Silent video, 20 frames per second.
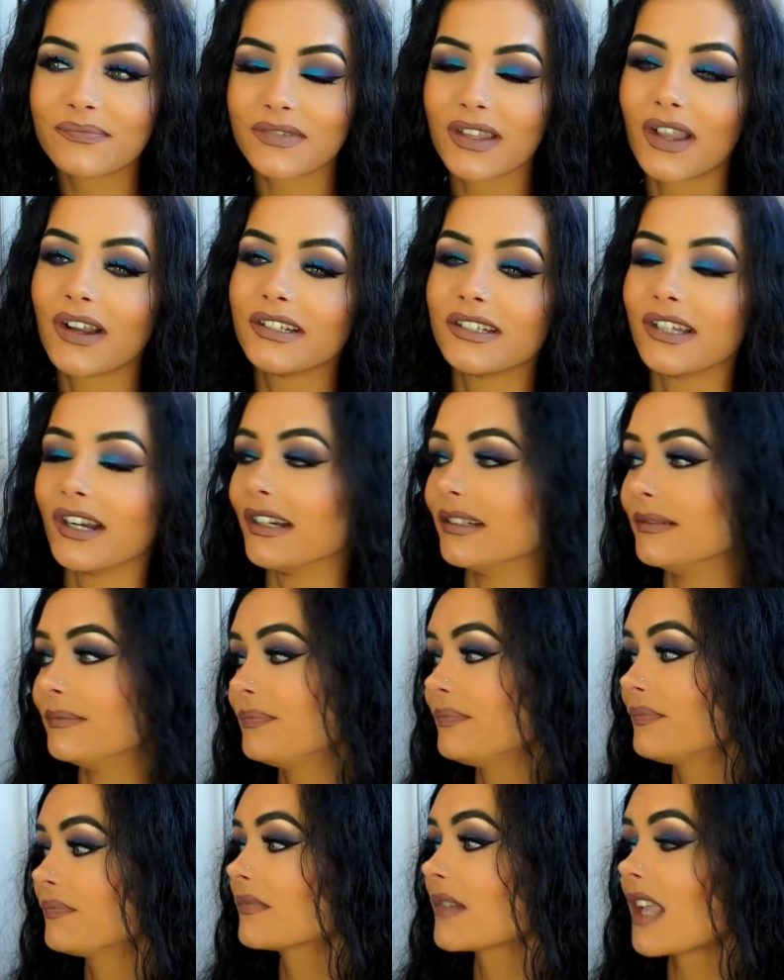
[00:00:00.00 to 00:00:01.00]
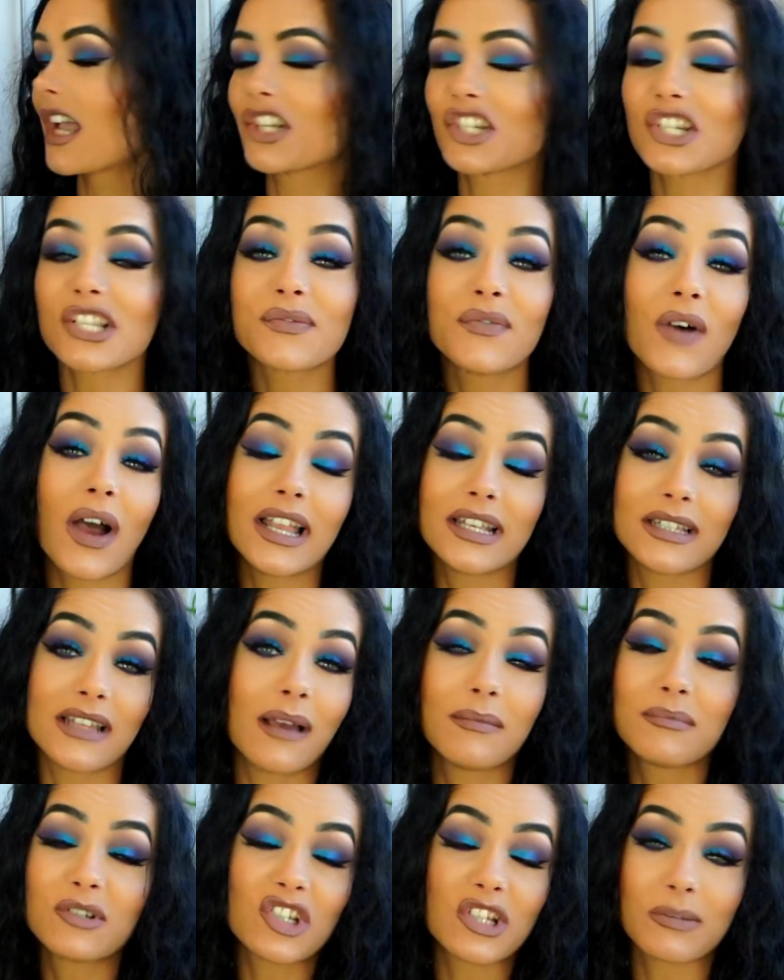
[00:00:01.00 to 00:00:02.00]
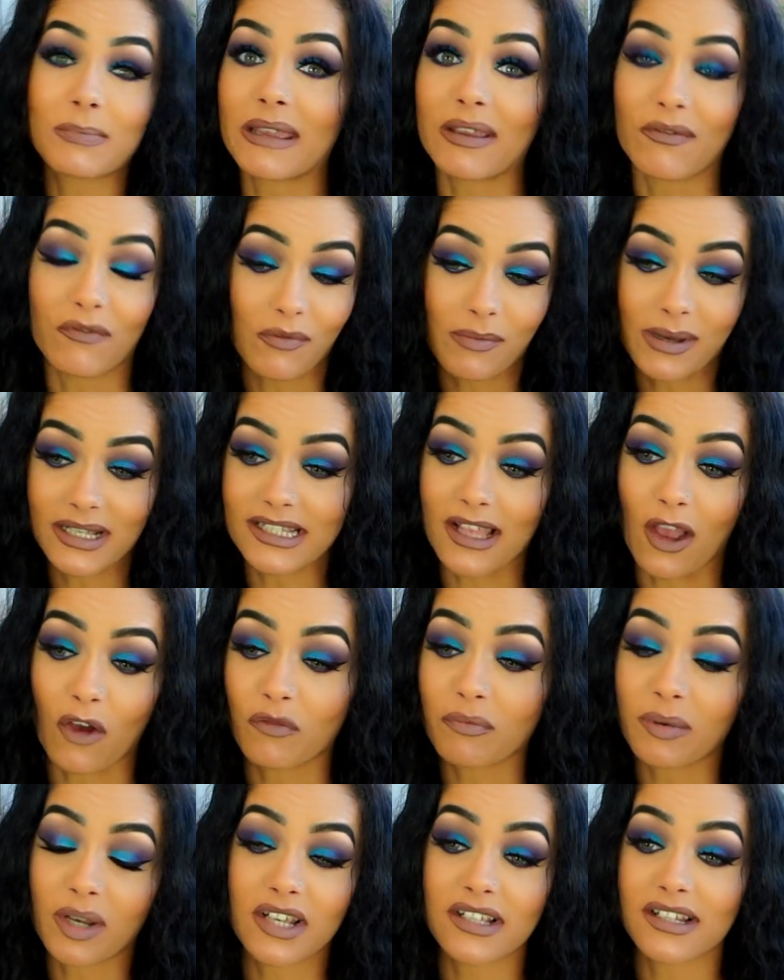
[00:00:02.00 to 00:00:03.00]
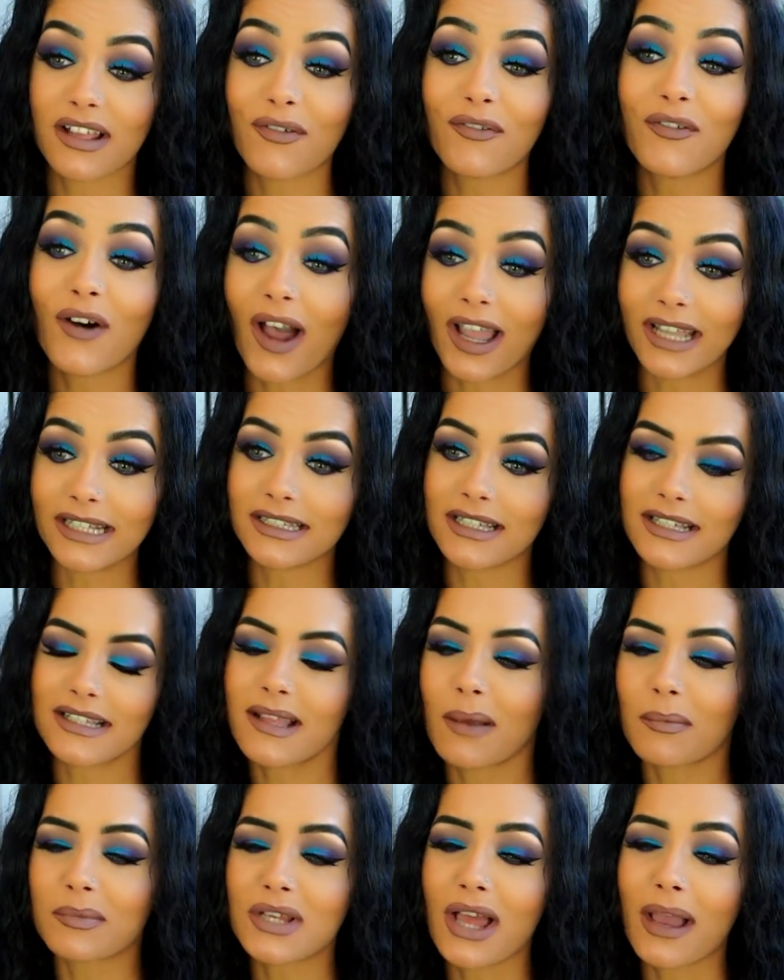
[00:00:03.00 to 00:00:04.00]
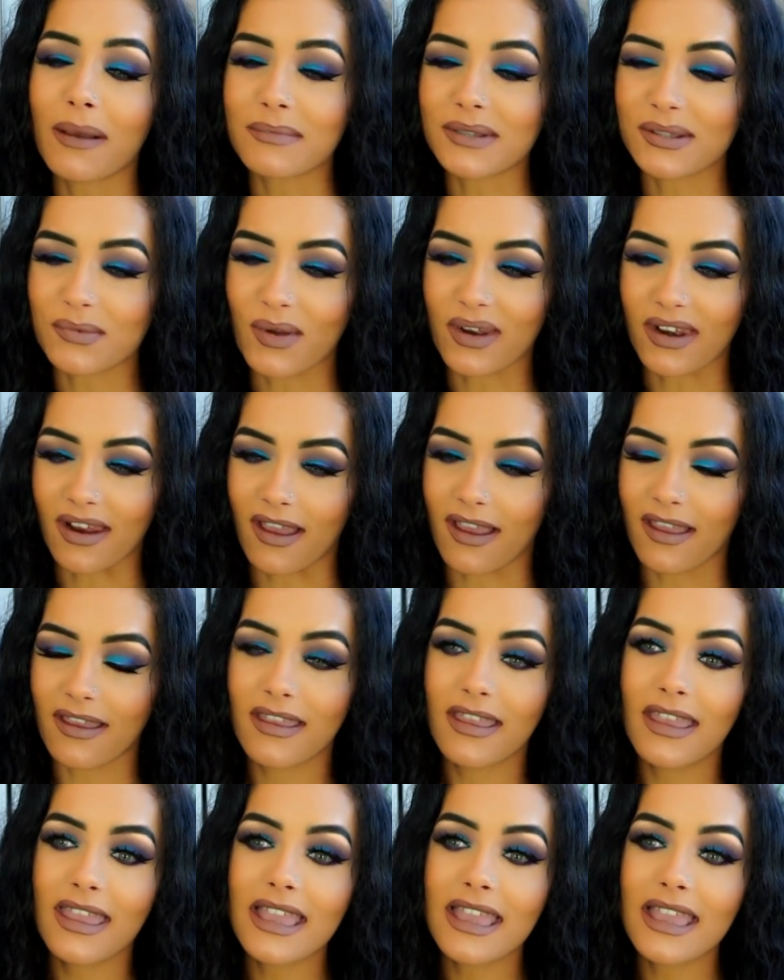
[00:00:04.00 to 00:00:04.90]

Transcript: I don't know. I just find, I'm just speaking for myself because I find that sometimes when I